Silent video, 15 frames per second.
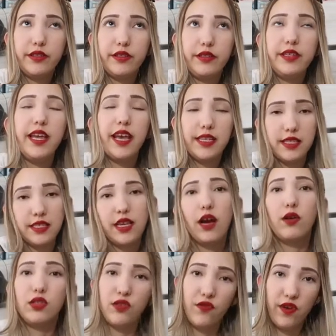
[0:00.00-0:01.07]
Yes, I
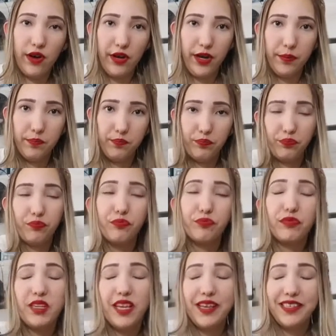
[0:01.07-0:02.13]
was a fairy.
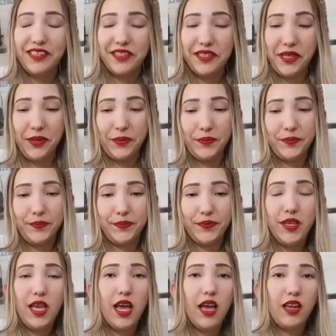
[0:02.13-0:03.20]
So,
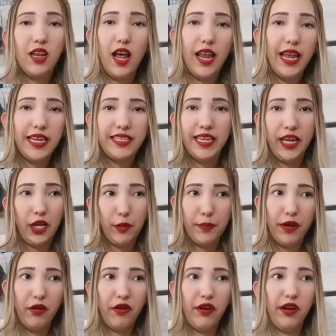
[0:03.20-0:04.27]
not like
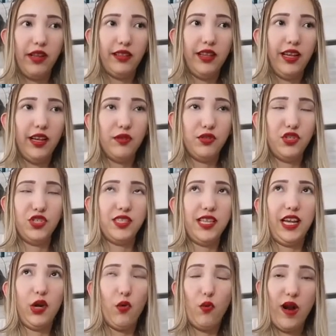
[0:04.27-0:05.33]
Tinkerbell or anything. I was just
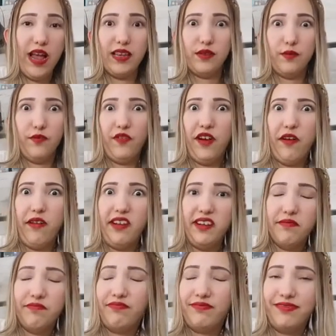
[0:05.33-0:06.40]
like a random
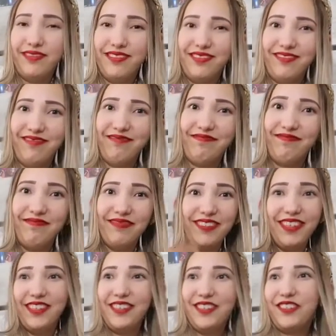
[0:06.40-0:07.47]
fairy.
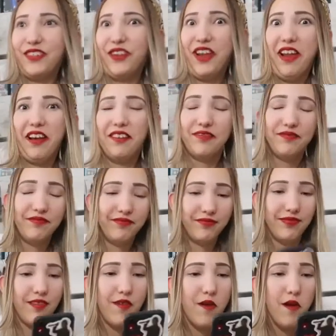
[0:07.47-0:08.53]
So yeah.
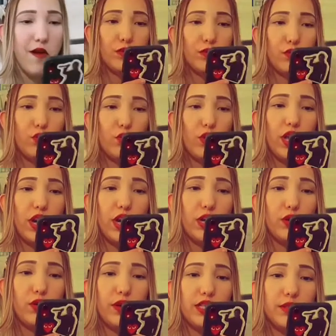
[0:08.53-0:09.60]
What are
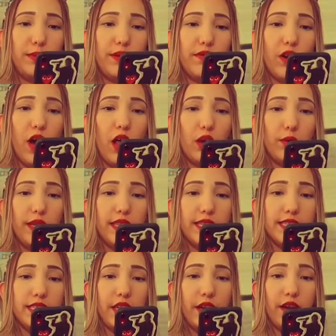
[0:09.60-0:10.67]
you going to be for Halloween
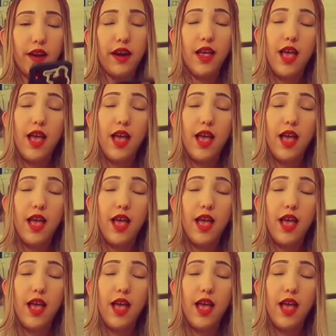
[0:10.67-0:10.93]
this year?